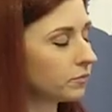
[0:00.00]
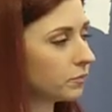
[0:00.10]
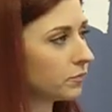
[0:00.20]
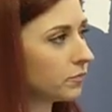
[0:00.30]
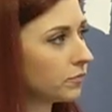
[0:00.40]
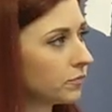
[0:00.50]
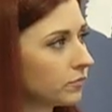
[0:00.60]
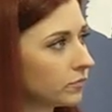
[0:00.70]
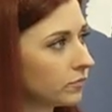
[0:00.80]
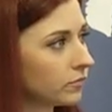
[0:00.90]

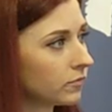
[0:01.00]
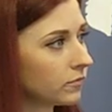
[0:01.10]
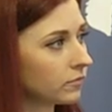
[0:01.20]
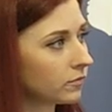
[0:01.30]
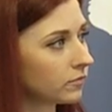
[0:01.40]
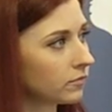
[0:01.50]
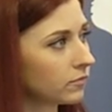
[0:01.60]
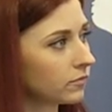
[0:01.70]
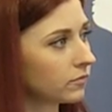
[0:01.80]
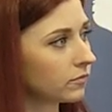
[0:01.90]

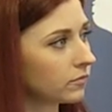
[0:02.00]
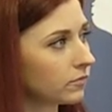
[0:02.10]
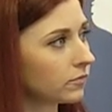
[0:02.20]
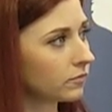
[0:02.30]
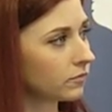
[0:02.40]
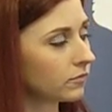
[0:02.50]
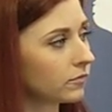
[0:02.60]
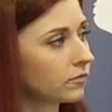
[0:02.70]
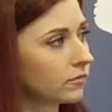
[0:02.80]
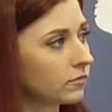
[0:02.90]

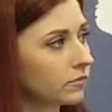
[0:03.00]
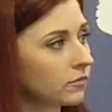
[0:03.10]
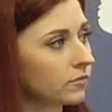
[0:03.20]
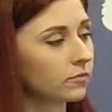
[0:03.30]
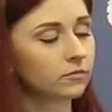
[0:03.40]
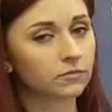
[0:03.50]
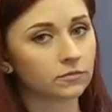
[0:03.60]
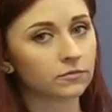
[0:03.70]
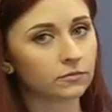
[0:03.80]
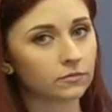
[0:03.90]

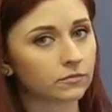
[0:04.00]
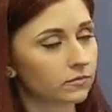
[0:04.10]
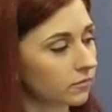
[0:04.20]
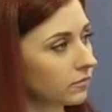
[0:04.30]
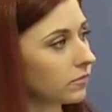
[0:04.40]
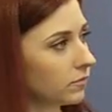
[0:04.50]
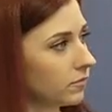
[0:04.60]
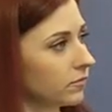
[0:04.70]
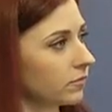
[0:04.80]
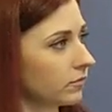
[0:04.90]

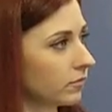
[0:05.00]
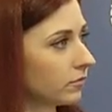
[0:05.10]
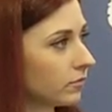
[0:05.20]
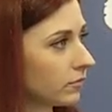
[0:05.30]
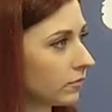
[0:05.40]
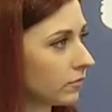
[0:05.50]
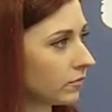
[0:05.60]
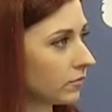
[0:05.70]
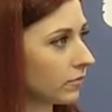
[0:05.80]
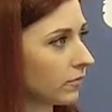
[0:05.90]

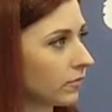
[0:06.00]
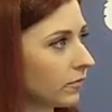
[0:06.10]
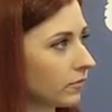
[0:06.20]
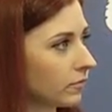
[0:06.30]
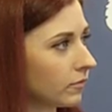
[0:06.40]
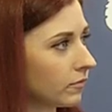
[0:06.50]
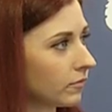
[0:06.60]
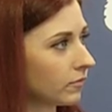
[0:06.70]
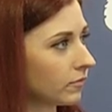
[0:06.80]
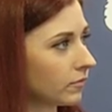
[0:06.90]

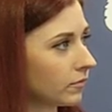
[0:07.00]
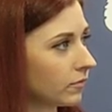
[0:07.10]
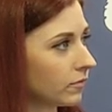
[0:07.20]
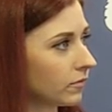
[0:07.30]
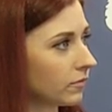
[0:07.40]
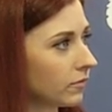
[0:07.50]
No words are spoken by the person on screen.